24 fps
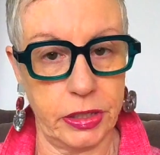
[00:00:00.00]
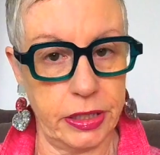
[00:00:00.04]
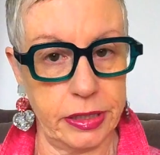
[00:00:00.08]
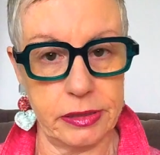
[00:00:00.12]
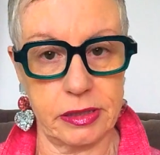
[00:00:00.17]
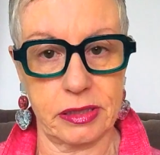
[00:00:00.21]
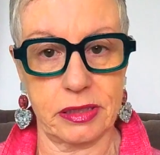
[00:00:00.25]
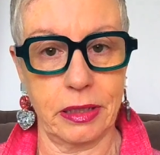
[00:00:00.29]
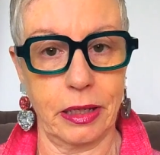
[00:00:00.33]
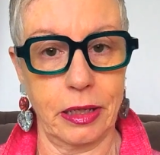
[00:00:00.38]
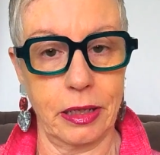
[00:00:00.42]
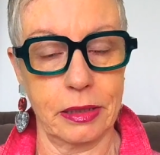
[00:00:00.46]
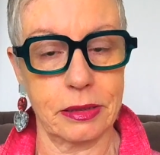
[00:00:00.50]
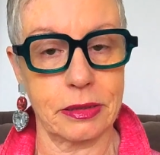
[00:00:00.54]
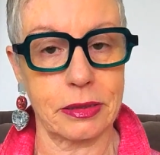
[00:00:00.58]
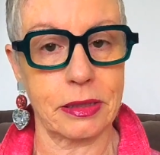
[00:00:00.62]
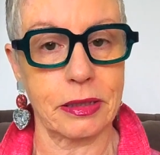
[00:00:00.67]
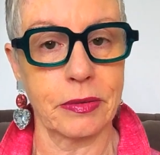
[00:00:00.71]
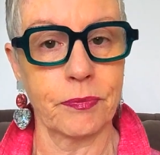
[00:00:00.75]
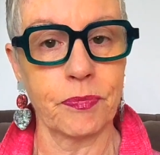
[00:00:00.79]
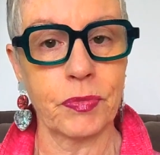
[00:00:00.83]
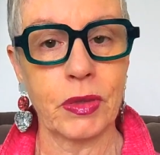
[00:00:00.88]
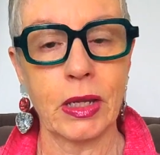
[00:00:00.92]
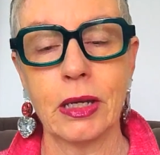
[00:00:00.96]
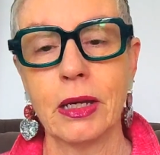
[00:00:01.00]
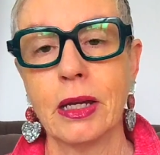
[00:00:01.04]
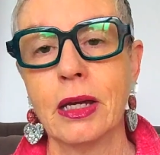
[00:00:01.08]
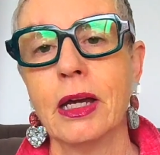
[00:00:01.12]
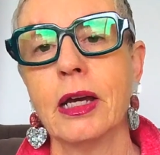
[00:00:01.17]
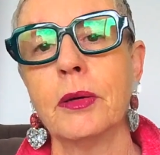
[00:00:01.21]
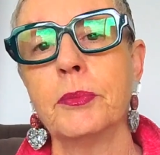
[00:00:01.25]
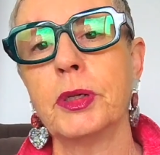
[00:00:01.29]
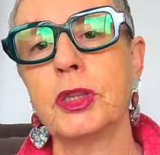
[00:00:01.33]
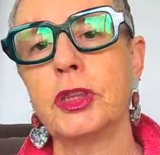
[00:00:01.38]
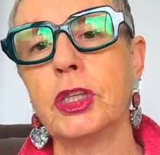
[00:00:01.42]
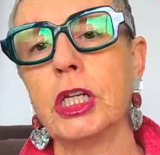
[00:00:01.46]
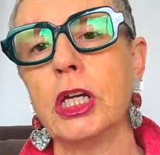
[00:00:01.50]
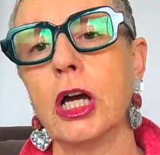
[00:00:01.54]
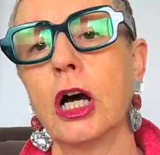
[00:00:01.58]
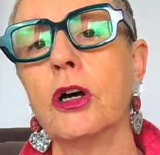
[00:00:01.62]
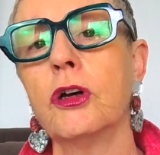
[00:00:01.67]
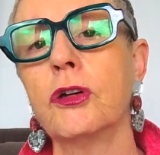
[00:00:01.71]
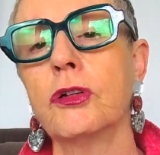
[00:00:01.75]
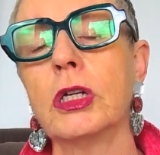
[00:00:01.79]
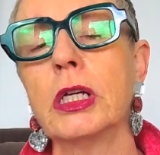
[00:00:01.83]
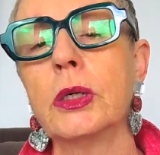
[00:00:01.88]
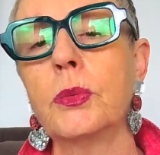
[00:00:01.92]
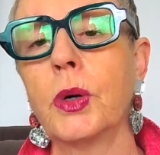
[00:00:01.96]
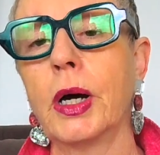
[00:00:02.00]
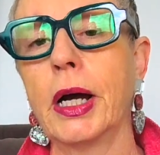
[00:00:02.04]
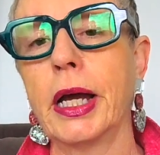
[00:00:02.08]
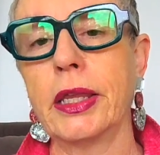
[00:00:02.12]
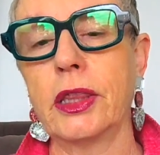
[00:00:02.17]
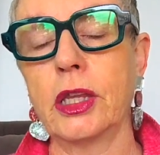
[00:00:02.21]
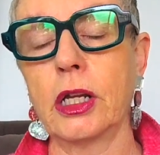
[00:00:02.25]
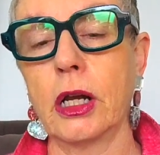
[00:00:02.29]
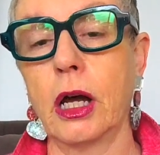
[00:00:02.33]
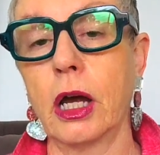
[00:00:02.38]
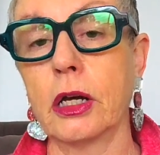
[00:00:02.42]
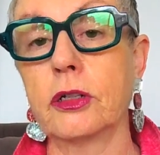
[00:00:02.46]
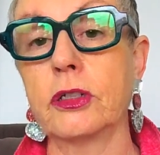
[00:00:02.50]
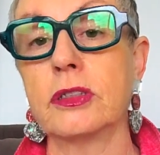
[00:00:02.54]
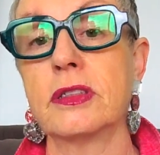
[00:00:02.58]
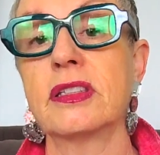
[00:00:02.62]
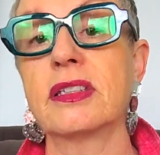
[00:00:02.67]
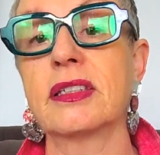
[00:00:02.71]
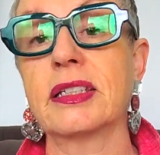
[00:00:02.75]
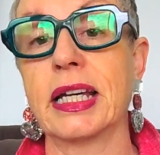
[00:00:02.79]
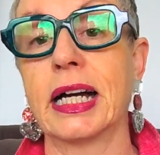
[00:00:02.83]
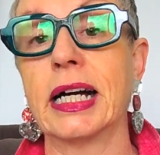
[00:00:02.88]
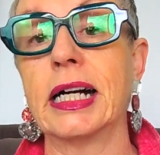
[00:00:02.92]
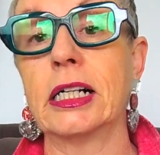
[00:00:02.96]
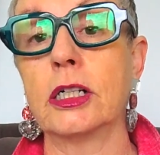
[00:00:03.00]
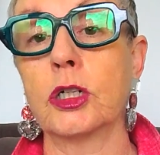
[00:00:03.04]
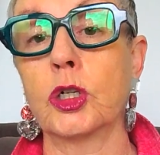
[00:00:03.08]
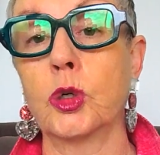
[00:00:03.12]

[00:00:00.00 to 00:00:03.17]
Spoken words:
these things. But the only way that I could scale